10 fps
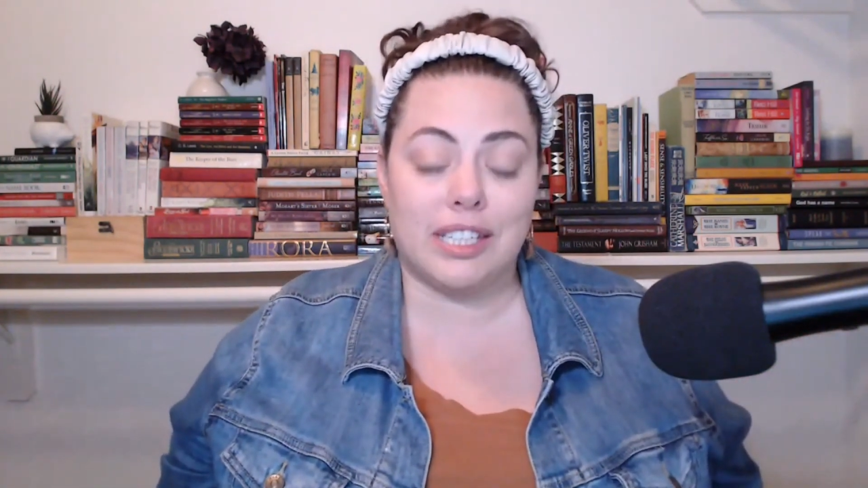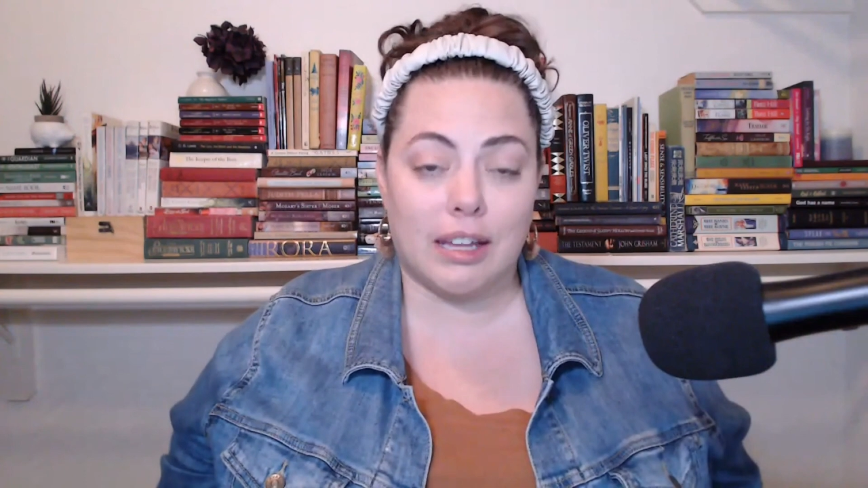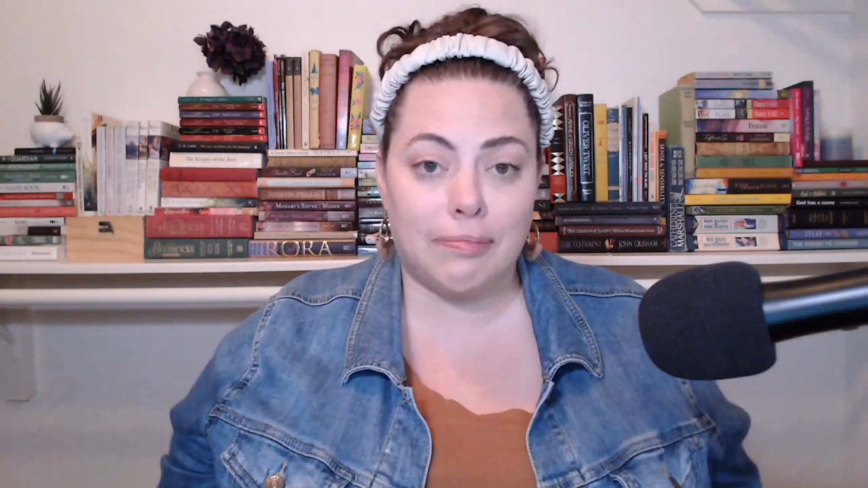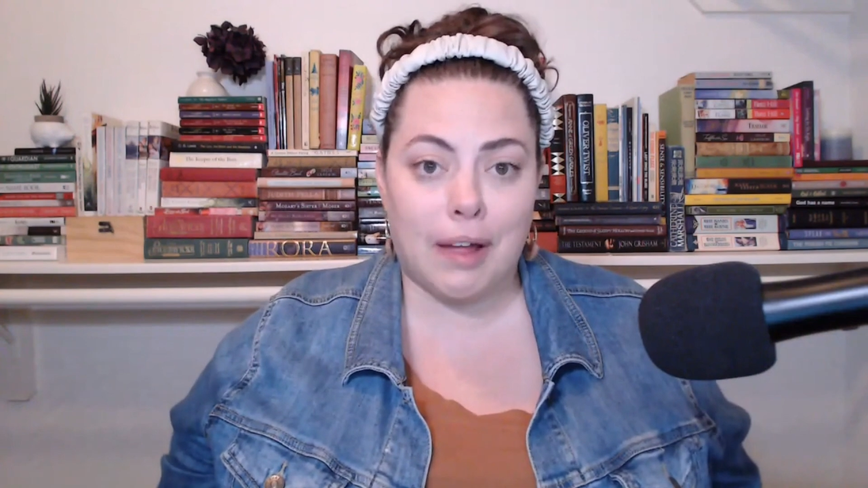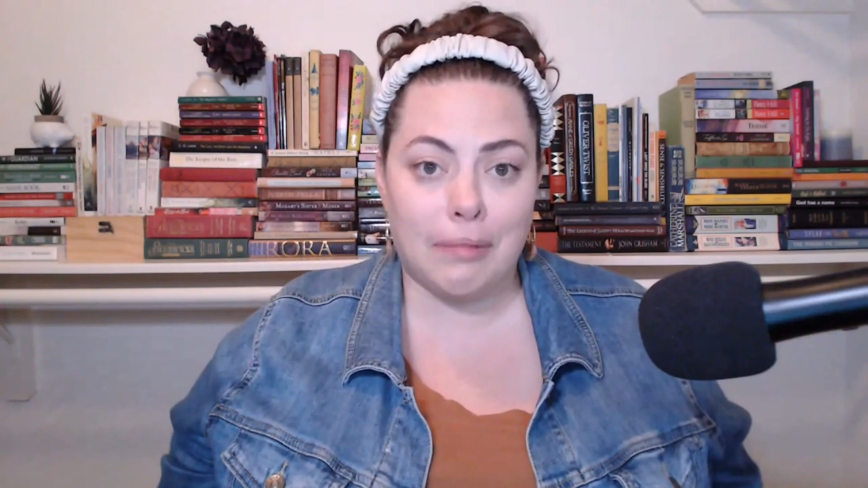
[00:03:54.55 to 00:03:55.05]

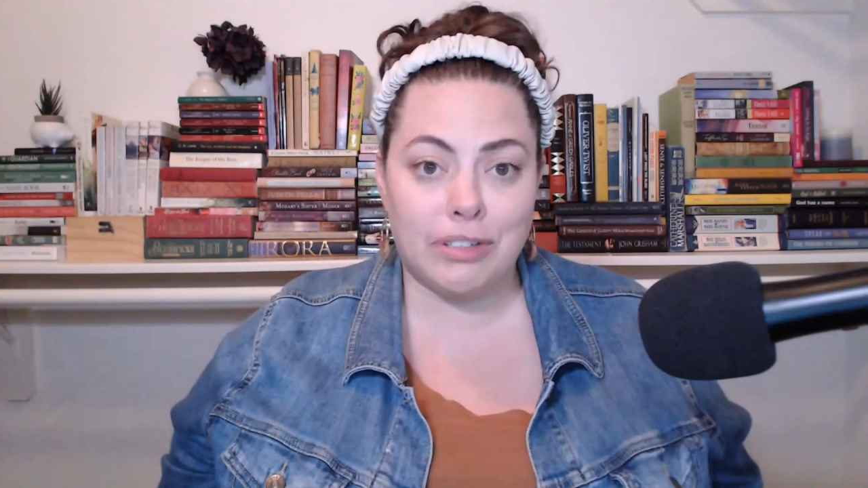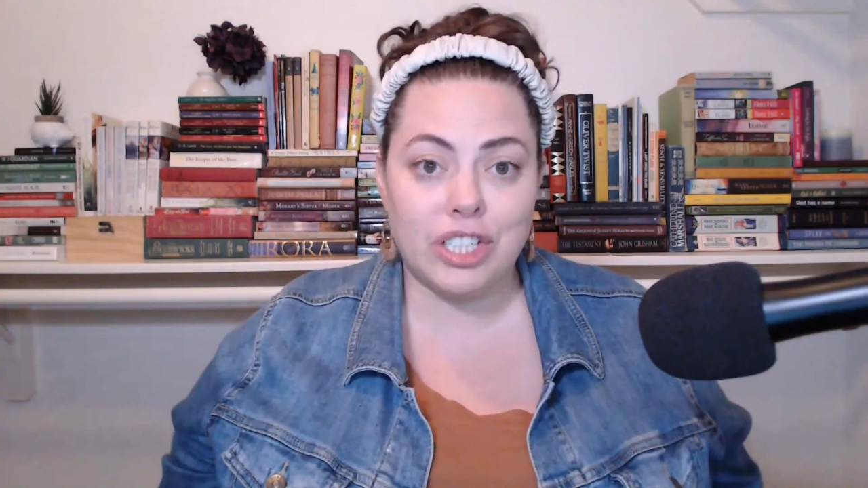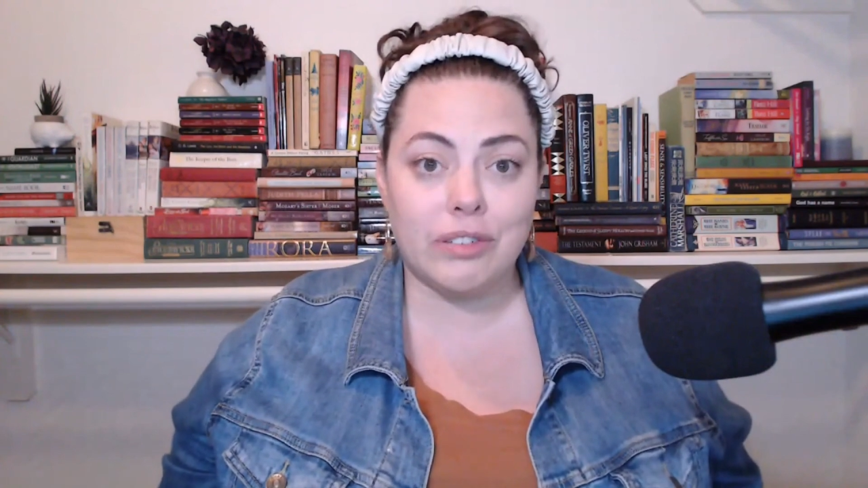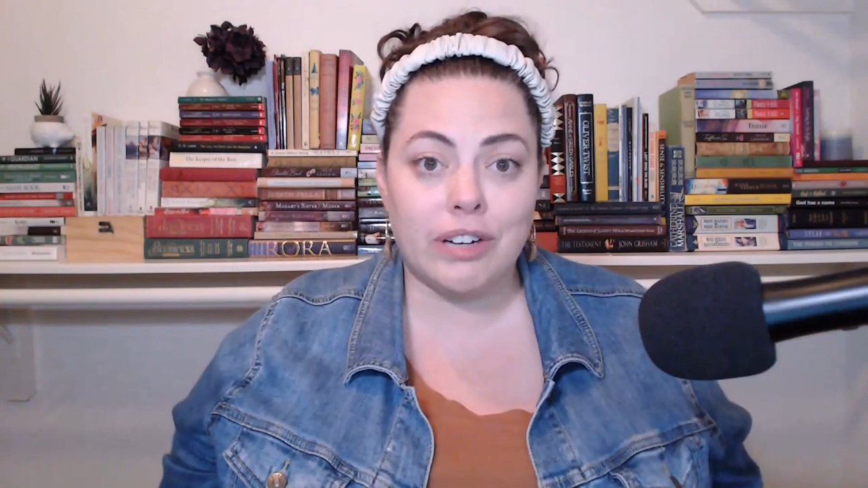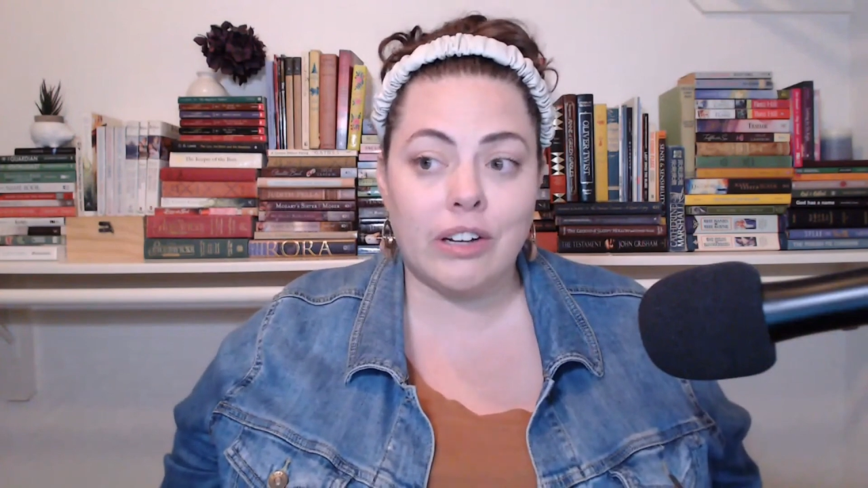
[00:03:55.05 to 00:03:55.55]

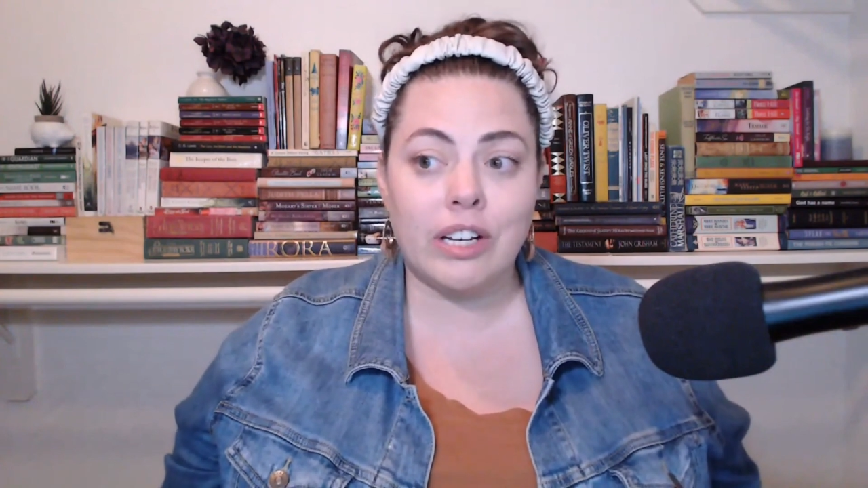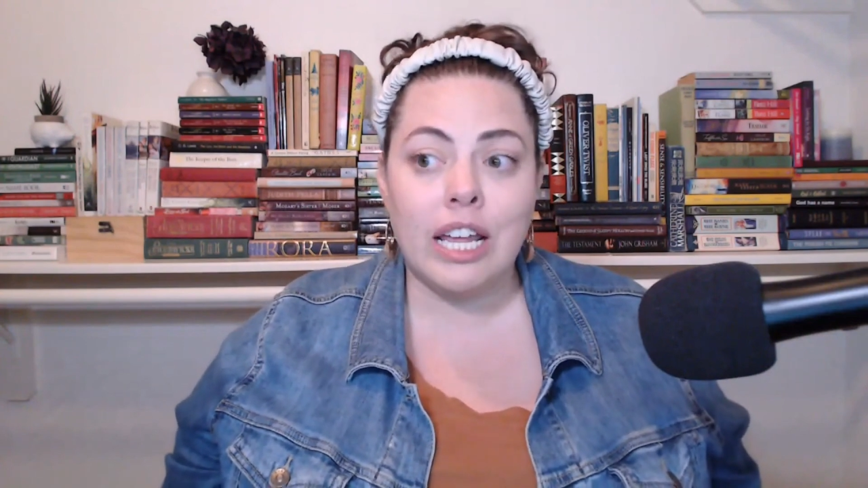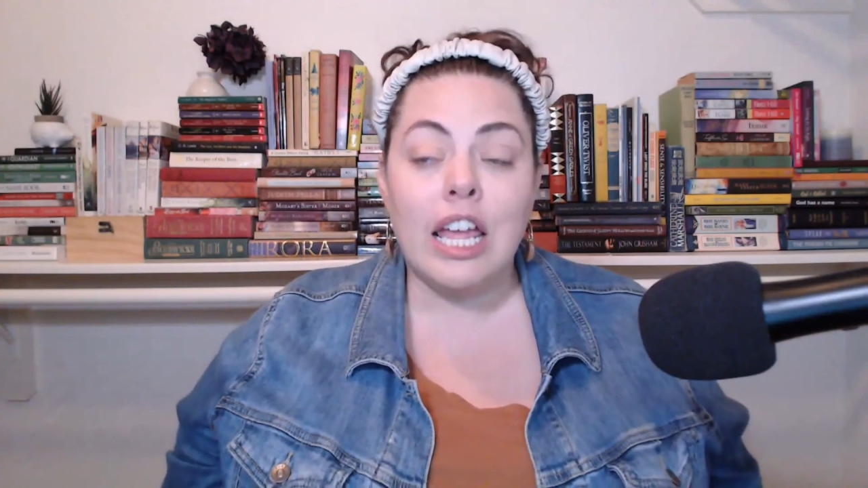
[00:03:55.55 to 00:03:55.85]
self-publishing route,